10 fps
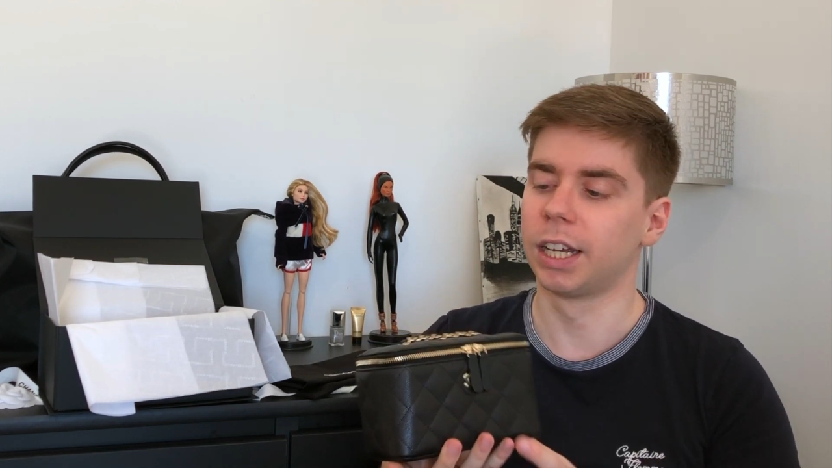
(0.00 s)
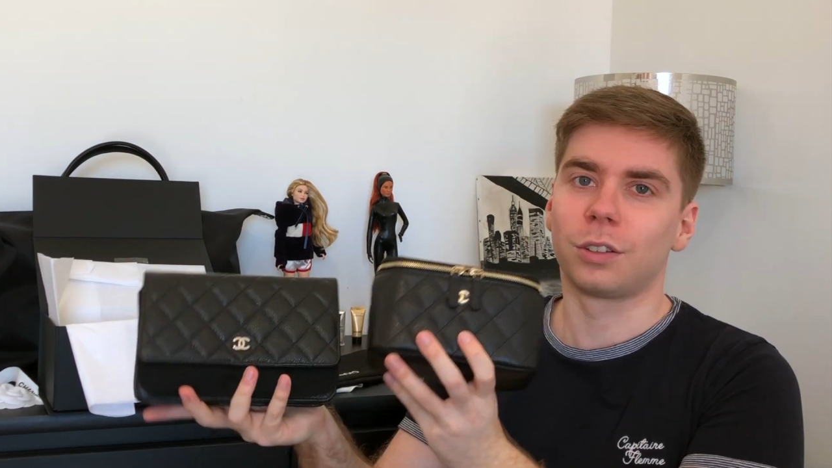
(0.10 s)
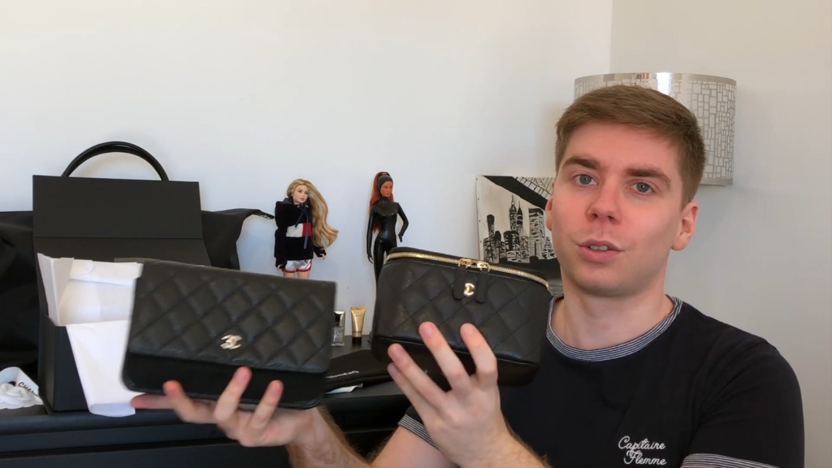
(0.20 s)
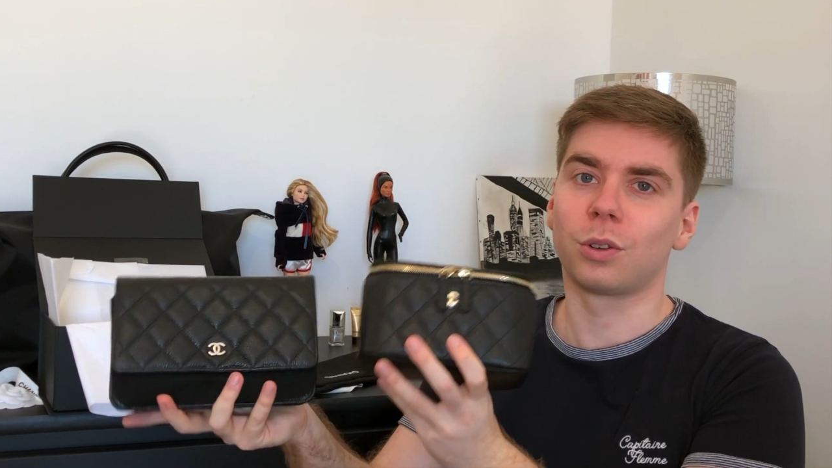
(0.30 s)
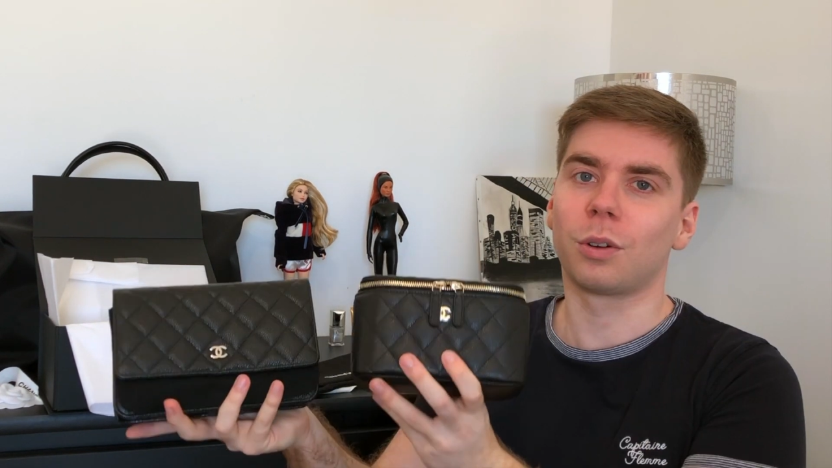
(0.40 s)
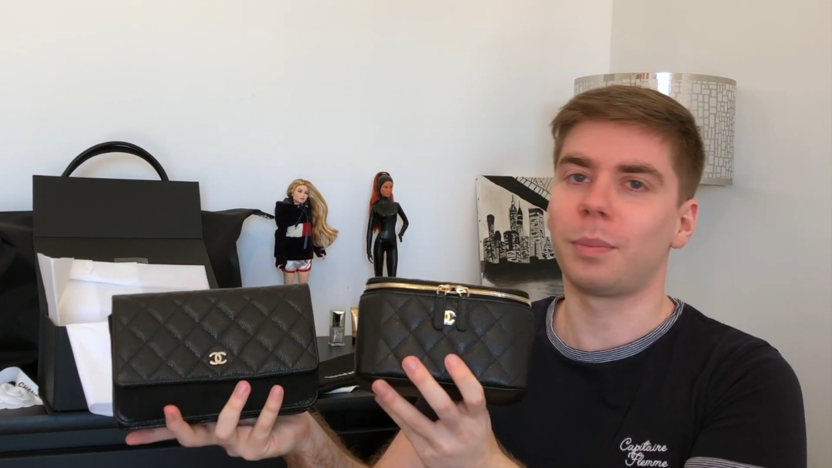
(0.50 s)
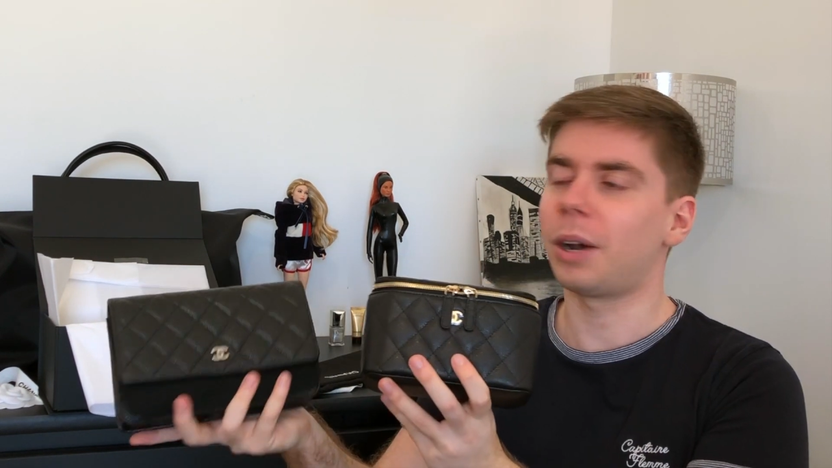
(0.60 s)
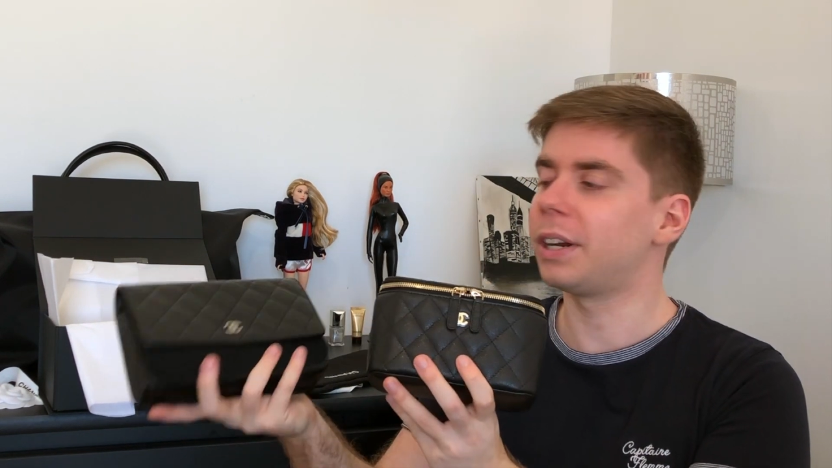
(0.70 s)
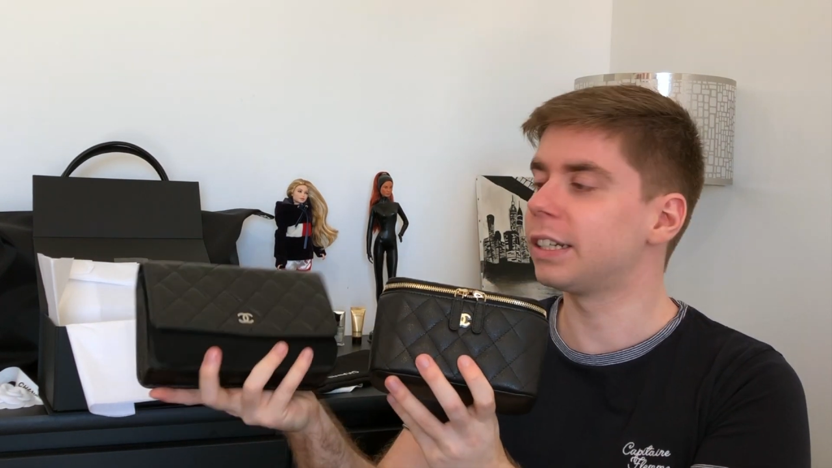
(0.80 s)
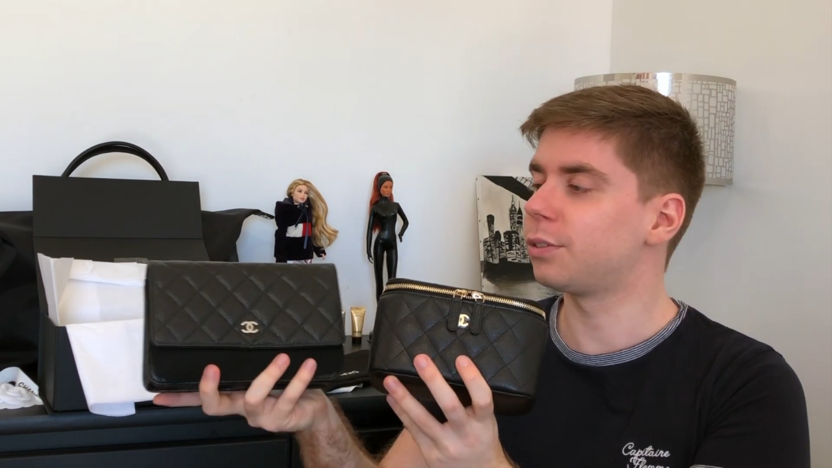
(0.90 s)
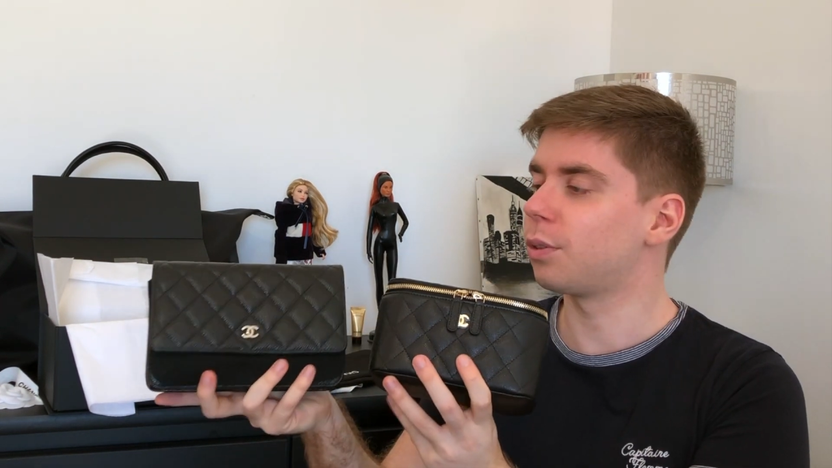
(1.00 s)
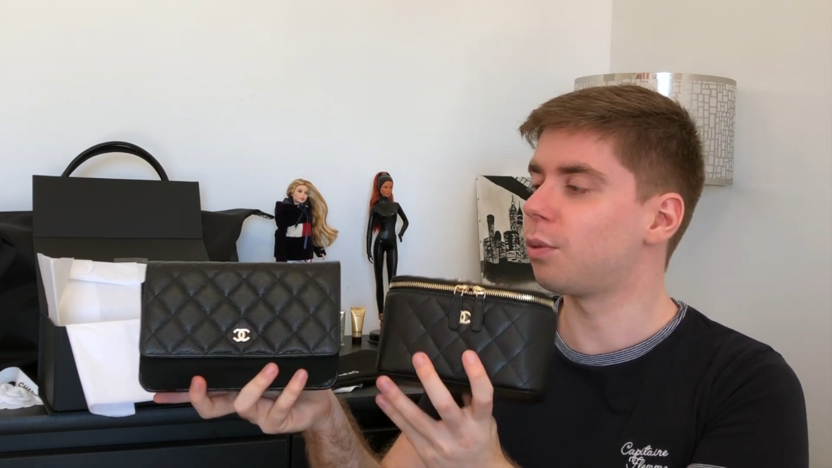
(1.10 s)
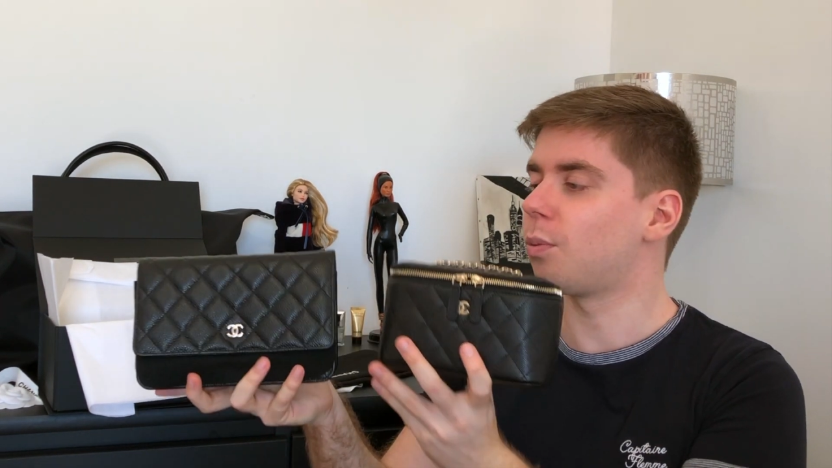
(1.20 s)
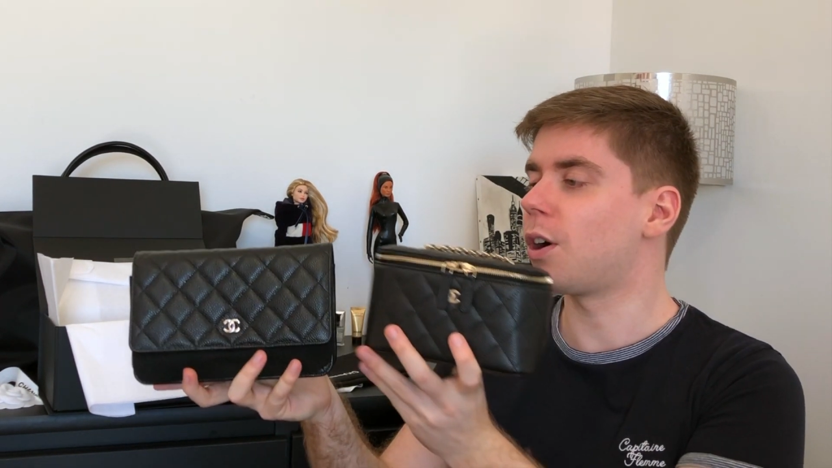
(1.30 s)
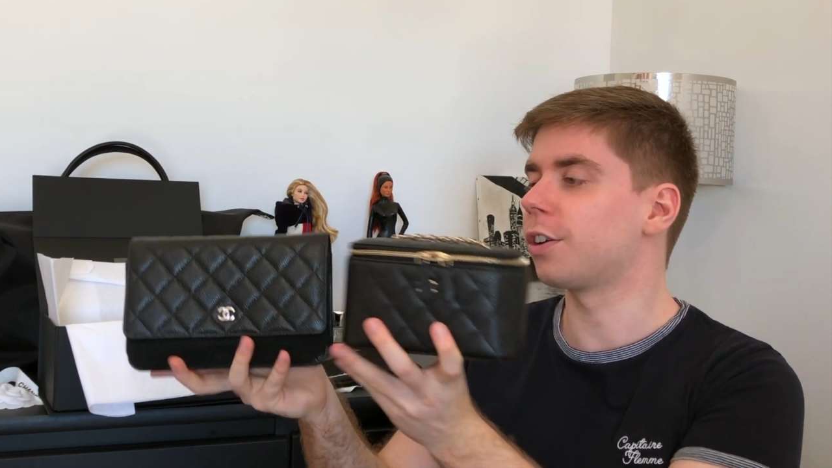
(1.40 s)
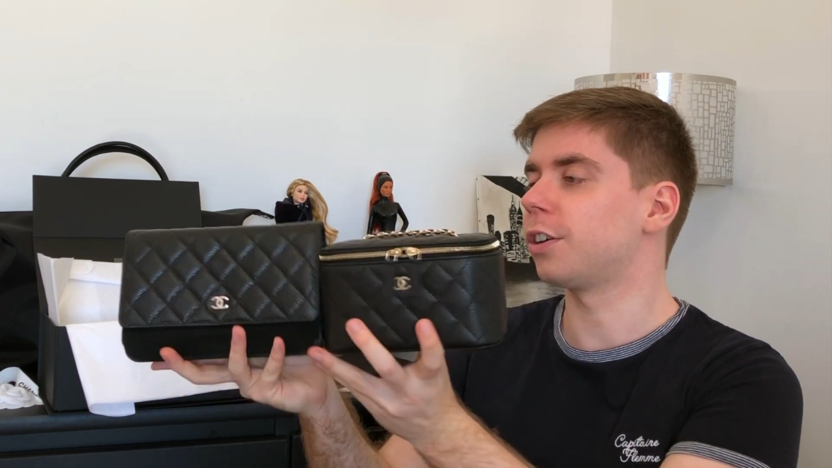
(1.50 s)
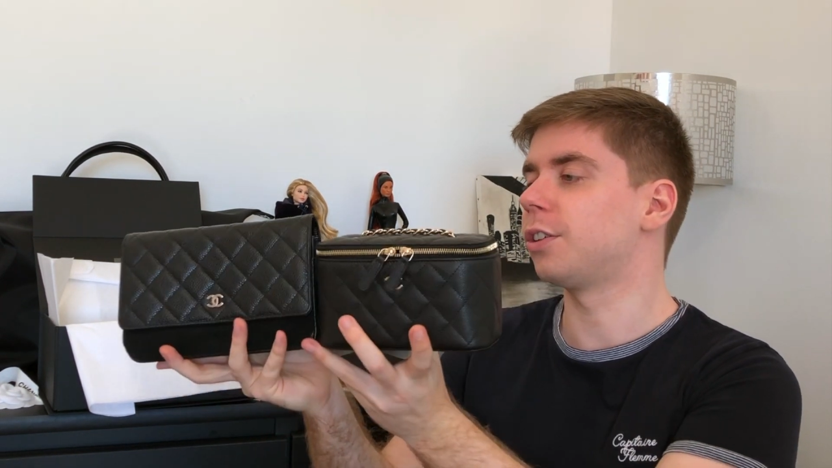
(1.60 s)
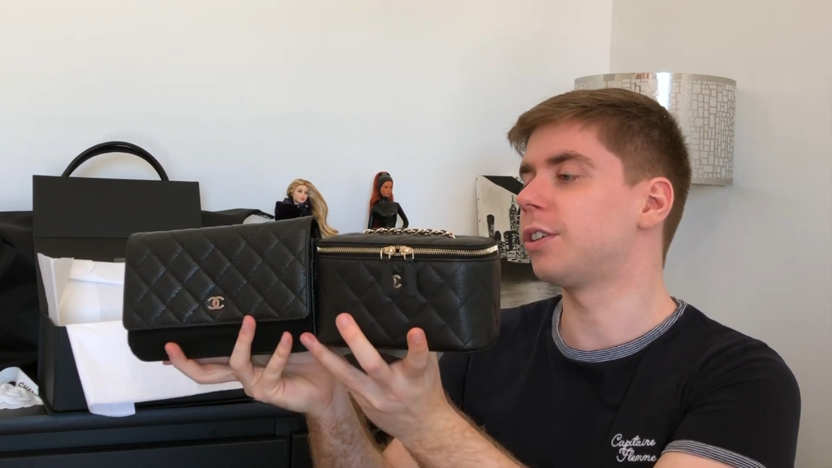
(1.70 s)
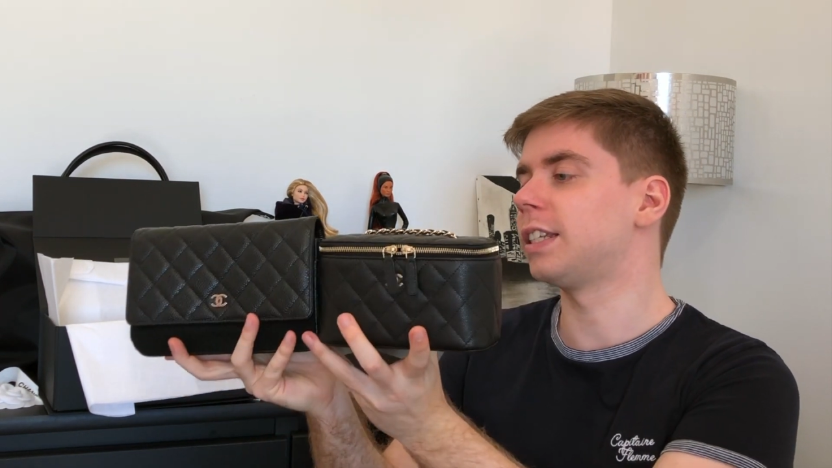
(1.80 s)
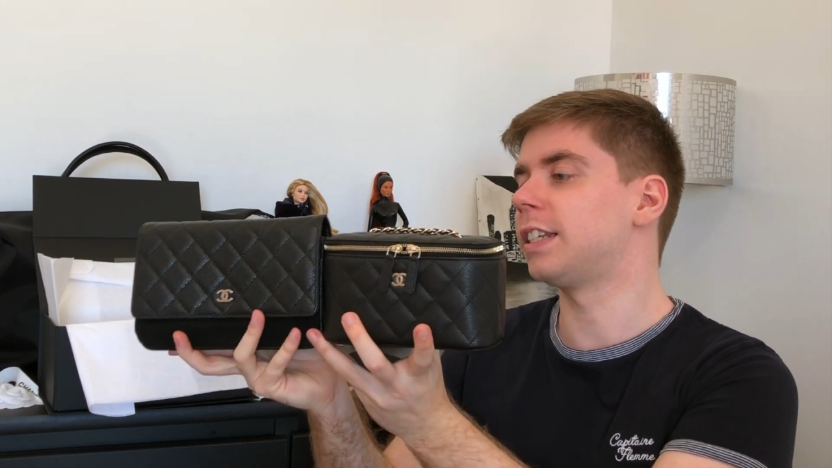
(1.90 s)
So comparing to the walk, you
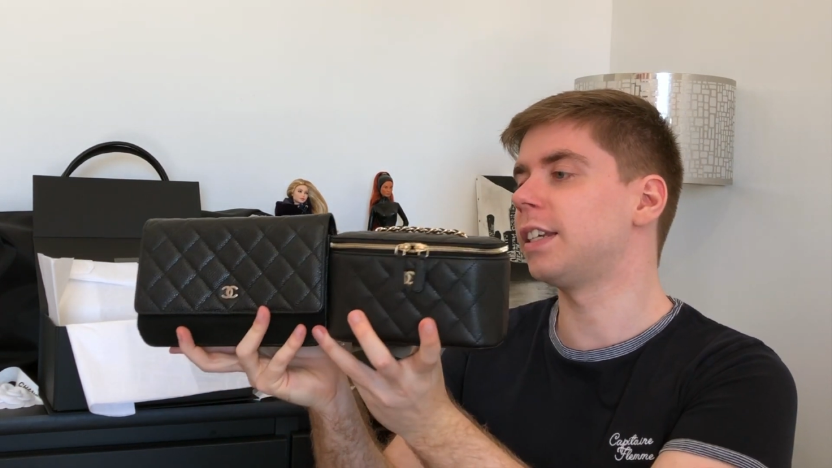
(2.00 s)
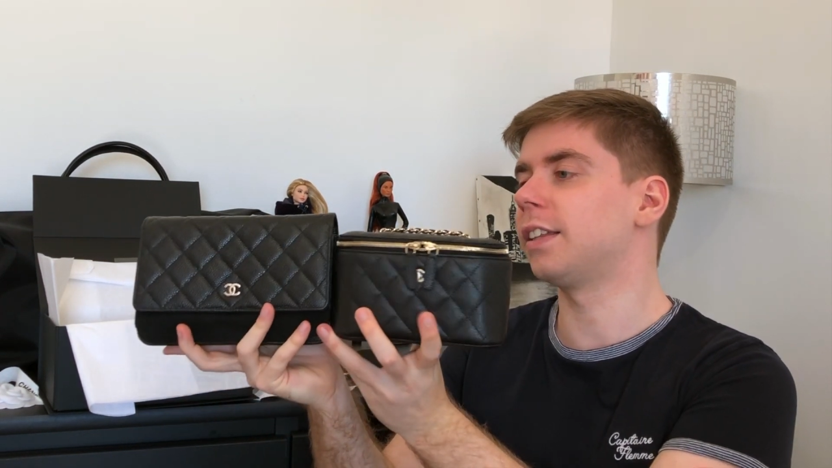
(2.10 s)
can see